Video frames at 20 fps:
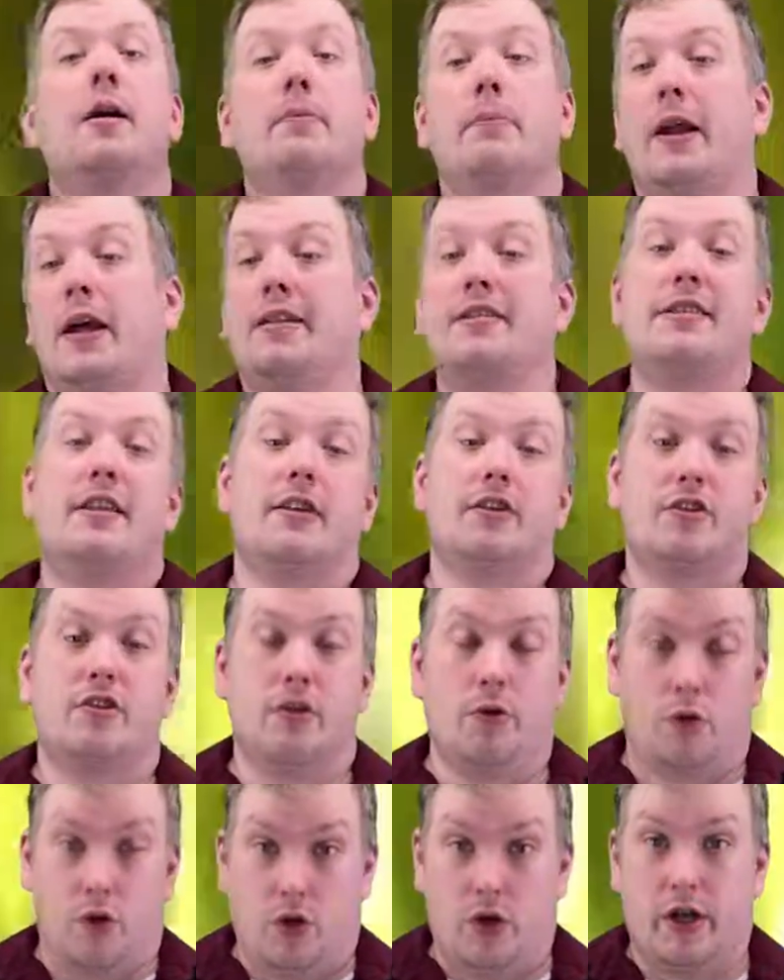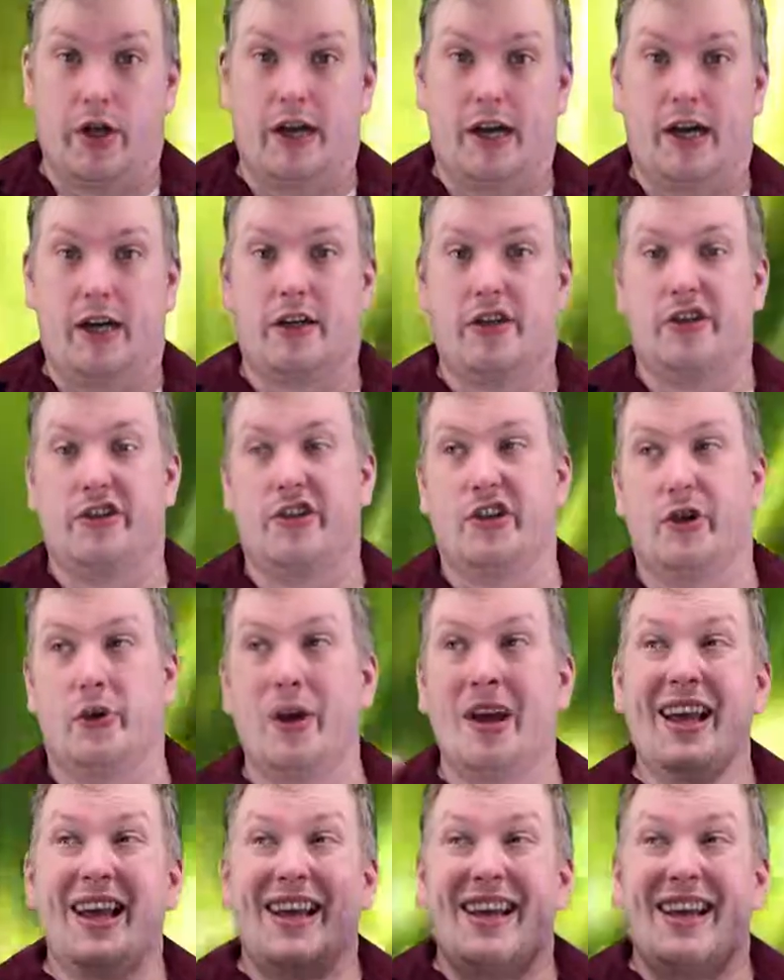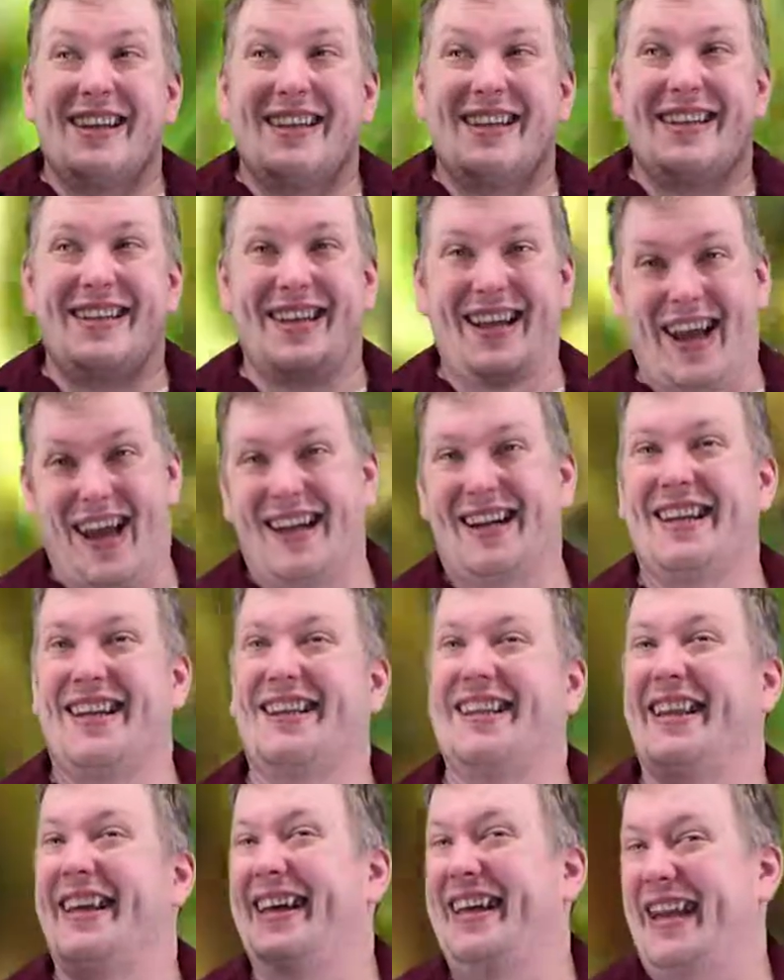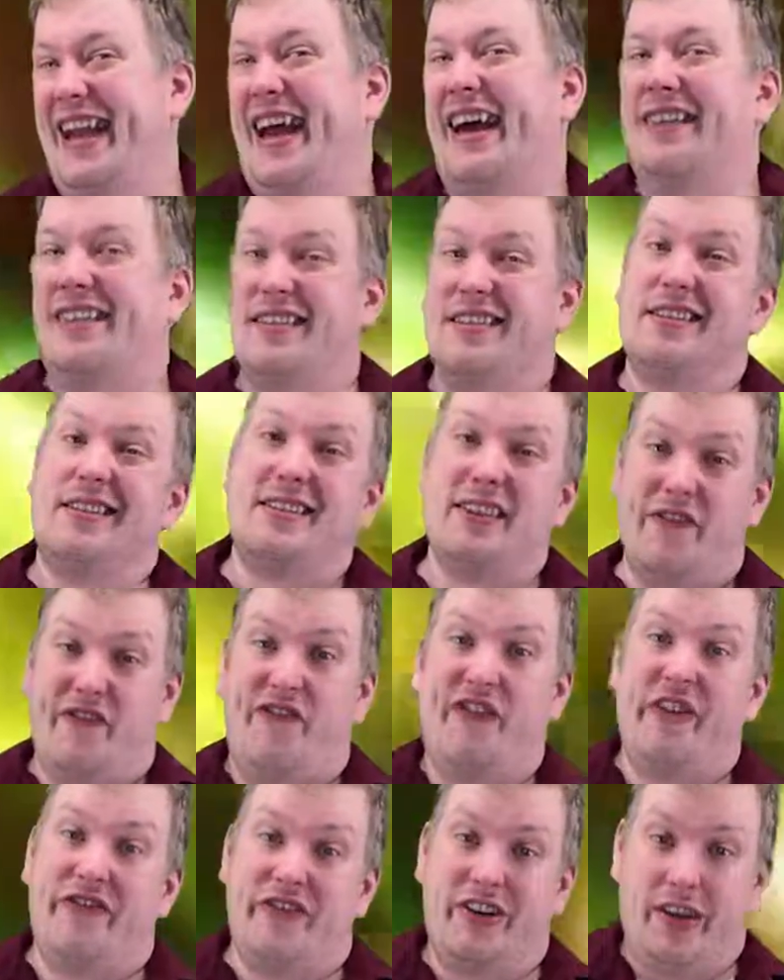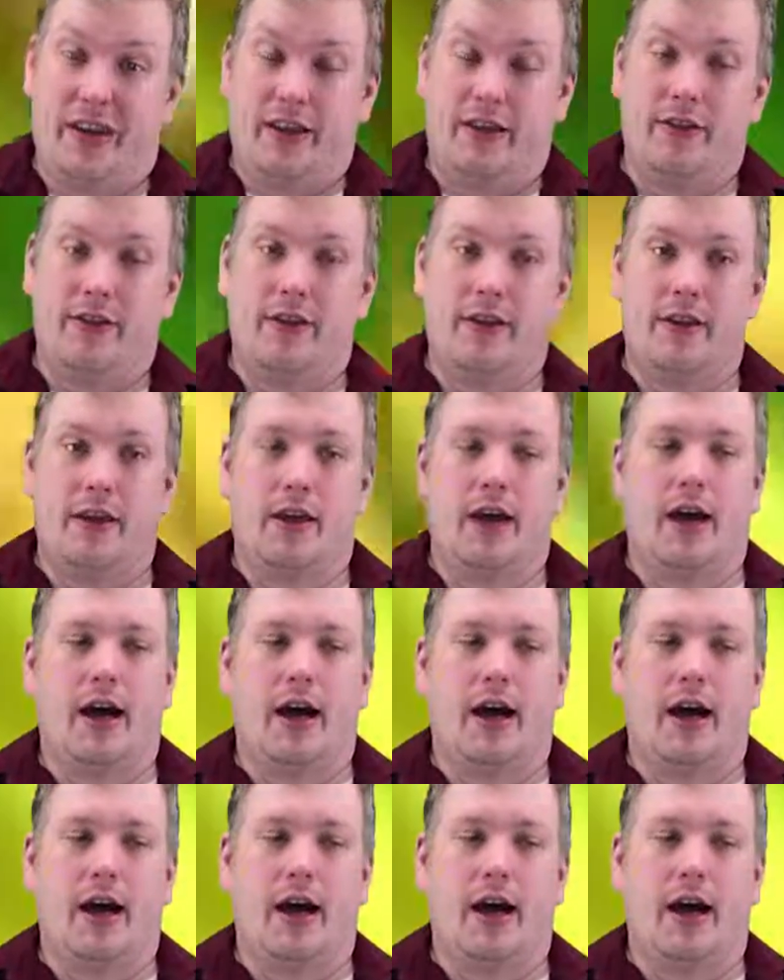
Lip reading: Plus, there's the War Doctor. So, technically, yeah, this is the 15th.